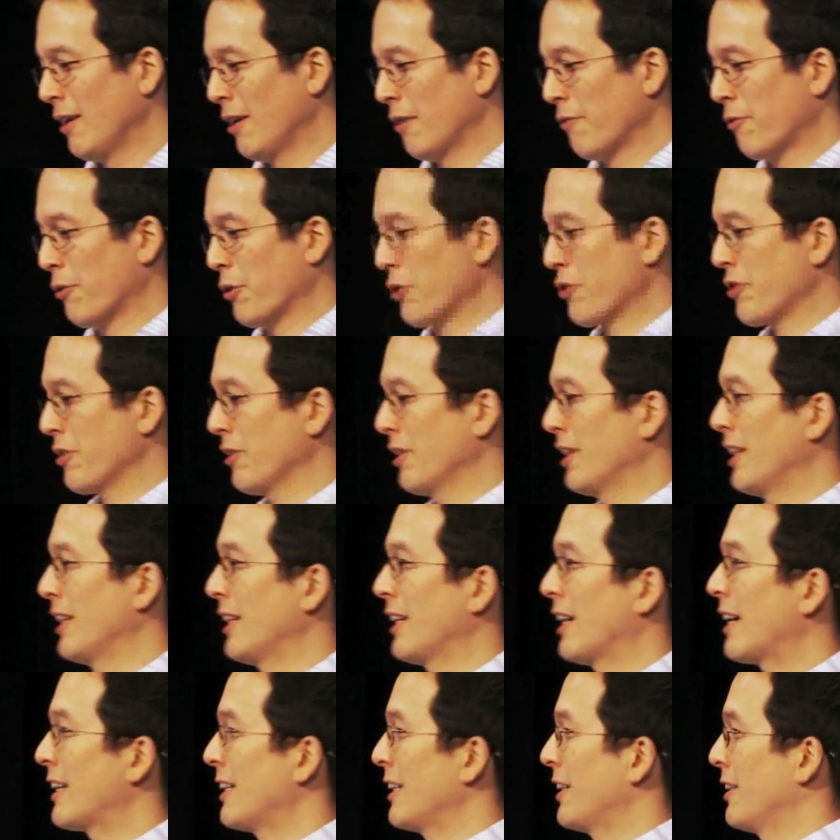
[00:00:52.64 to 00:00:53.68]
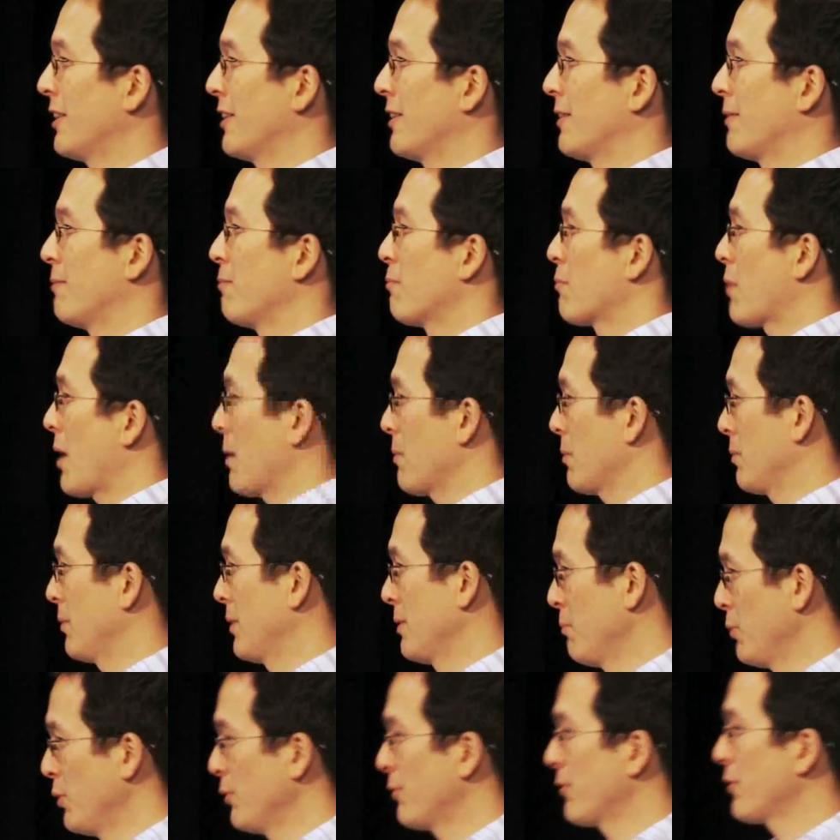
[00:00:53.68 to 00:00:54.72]
unfortunately, I need to probably
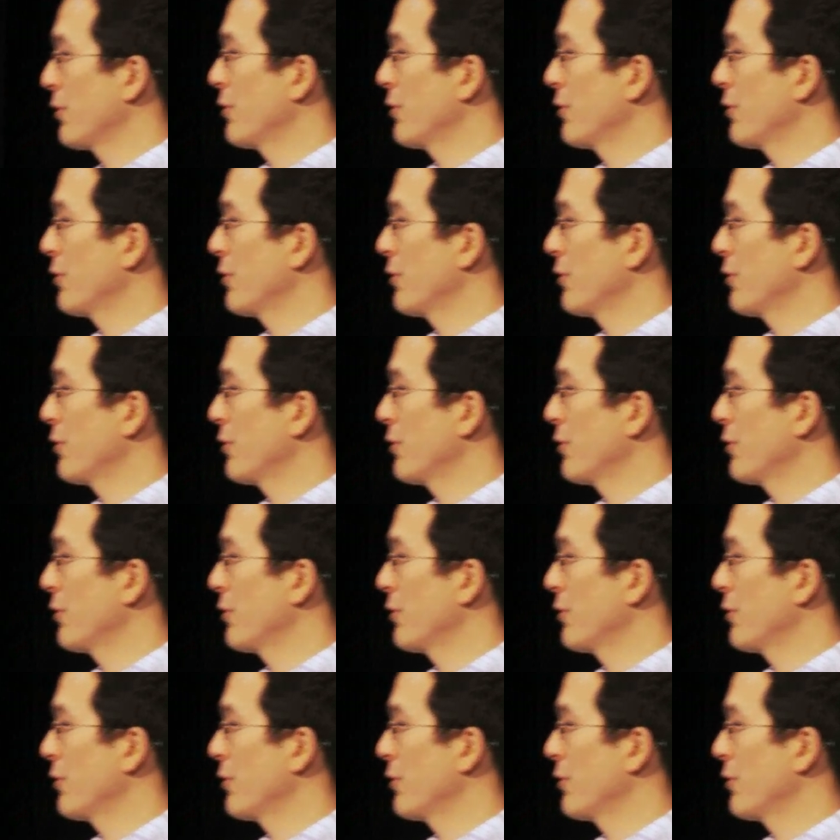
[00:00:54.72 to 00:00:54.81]
move